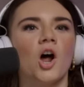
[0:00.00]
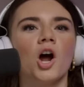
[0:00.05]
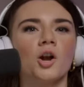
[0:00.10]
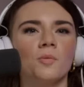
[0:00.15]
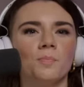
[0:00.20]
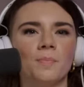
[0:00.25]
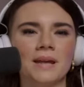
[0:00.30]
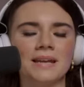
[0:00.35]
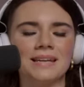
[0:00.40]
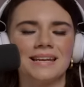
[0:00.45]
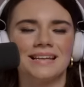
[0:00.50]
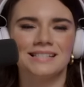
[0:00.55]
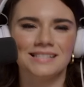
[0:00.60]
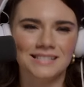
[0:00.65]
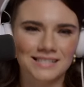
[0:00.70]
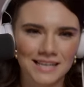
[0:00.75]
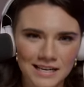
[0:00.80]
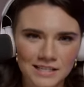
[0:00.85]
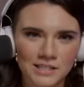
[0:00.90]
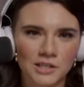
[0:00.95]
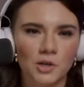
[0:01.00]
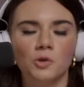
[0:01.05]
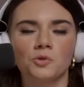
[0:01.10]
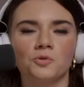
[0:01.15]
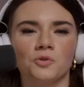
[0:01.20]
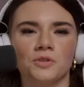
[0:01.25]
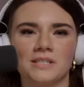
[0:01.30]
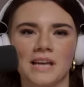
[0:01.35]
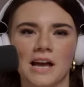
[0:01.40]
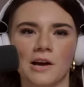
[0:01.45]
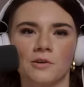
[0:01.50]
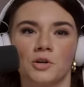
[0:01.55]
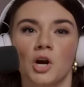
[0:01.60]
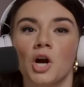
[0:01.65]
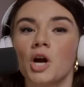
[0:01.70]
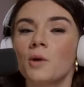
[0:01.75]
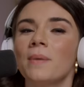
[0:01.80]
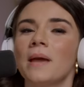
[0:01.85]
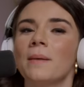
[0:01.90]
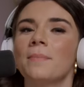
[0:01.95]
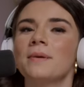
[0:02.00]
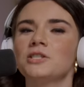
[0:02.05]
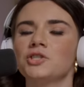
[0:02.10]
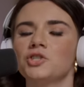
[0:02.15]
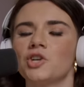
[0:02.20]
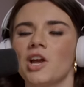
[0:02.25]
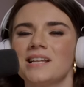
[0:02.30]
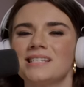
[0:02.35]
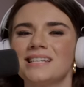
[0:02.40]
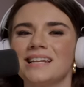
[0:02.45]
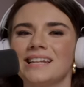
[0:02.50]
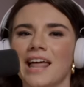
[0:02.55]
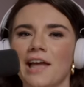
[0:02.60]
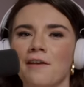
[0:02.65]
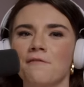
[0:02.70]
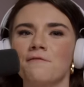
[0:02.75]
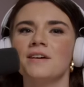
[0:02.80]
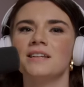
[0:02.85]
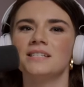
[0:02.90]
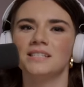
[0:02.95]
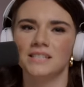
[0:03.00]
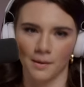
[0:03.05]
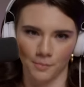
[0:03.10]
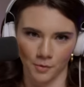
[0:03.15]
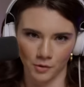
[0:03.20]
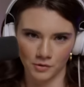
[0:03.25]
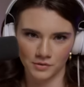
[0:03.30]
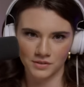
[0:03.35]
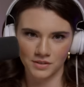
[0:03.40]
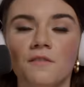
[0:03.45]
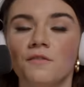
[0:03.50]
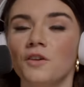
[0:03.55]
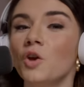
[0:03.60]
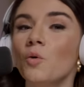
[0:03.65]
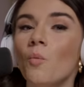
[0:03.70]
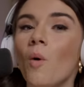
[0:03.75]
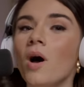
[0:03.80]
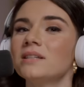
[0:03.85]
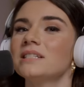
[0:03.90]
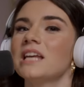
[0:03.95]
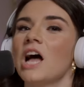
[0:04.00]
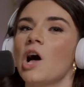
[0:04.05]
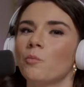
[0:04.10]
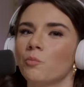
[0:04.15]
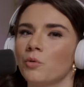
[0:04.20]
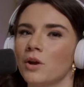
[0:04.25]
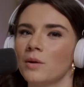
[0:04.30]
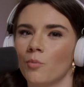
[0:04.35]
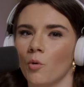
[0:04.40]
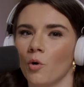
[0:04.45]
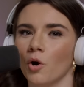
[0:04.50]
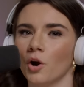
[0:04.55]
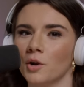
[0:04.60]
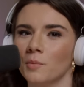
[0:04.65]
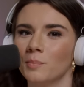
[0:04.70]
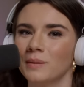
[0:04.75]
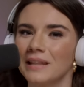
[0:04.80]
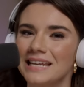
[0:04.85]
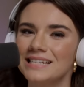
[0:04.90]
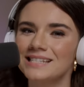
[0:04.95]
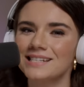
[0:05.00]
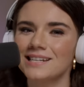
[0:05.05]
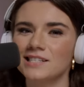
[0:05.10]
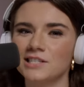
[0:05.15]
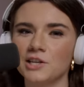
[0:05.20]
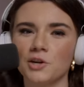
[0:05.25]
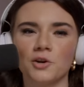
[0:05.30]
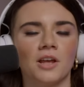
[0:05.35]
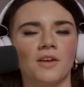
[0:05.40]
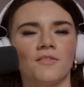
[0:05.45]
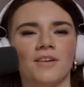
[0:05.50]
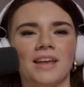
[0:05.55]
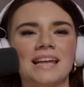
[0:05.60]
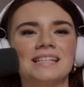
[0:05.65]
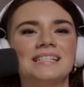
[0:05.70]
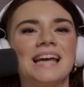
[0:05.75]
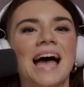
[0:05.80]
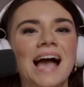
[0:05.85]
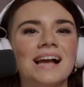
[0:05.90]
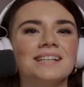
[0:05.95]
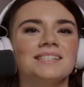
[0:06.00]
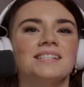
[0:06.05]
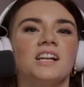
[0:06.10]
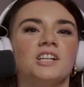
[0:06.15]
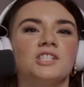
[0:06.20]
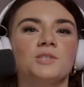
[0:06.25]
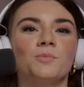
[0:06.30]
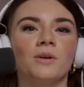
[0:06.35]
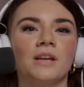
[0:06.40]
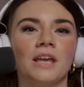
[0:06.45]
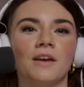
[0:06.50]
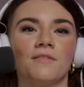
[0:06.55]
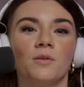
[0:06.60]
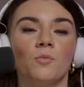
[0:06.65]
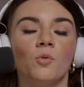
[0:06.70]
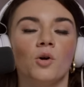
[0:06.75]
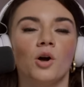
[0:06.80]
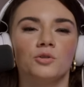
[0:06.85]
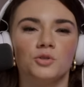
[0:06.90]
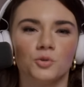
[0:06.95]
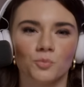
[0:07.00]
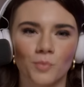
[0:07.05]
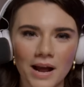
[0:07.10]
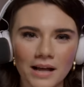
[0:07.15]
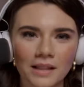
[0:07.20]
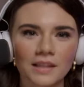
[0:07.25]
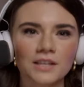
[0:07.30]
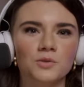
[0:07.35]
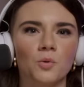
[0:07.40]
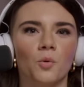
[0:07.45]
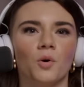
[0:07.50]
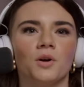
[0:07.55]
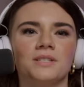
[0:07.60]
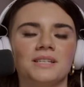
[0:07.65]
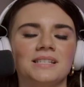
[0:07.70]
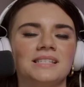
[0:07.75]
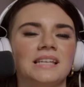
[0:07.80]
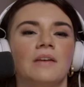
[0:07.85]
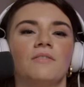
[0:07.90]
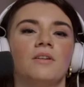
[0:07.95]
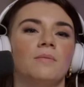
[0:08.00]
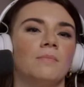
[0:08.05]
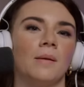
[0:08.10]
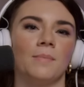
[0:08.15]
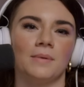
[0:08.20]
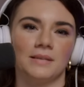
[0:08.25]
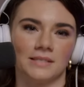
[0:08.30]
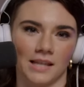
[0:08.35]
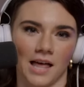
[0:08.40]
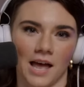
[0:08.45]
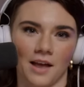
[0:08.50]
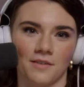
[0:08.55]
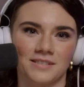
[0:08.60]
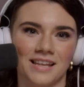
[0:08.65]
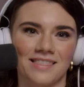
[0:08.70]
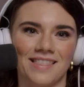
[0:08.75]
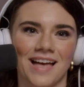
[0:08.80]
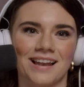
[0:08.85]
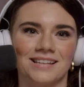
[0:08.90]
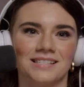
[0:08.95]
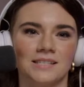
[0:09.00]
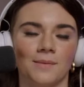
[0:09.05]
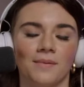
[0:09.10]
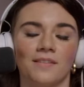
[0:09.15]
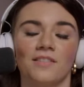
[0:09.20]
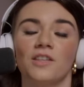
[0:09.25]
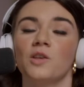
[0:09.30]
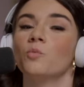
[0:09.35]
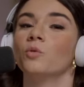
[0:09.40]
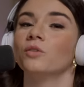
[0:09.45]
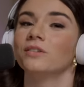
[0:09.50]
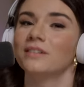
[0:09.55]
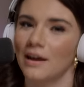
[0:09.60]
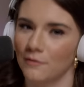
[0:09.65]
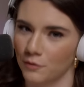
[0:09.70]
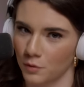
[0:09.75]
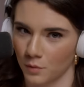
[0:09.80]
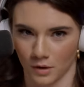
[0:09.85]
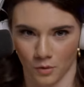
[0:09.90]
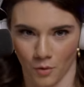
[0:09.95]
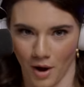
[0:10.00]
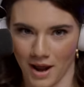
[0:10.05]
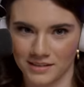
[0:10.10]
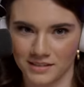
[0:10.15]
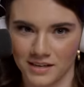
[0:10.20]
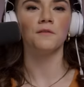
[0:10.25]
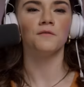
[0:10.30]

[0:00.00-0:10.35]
heartbeat and sees the ultrasound, her baby's chance at life doubles. If you want to help Preborn, please consider giving a tax deductible gift that will go directly towards saving babies' lives, and that is something that you will never regret.